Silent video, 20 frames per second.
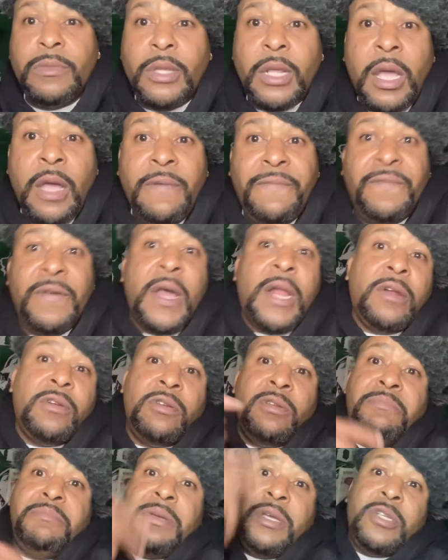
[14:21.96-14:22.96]
I follow
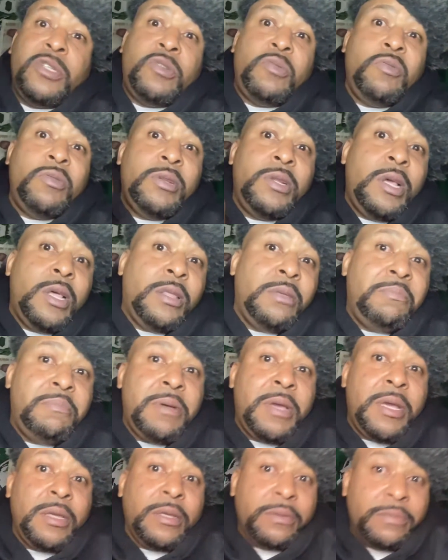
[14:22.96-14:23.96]
the bitch to another
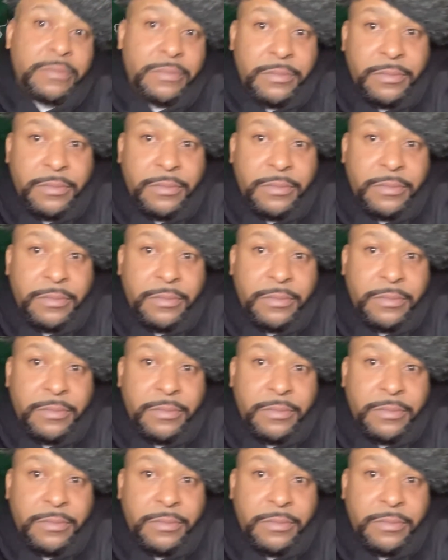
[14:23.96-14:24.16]
bank.